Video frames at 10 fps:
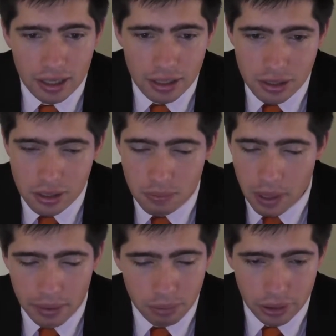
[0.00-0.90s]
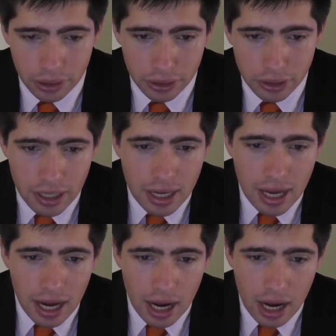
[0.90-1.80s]
who's been pretty good,
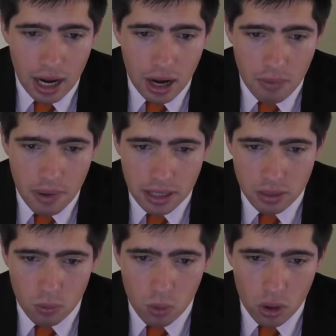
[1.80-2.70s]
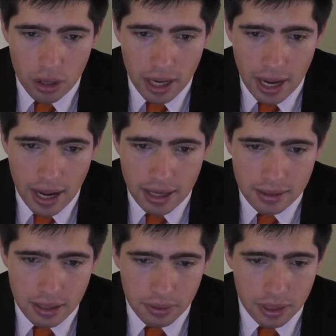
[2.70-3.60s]
Mason Wood and
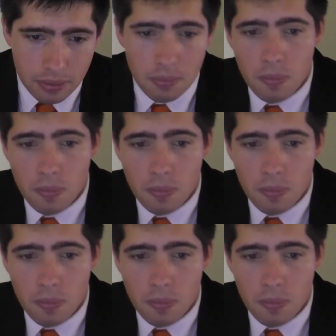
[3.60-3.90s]
Simpkin.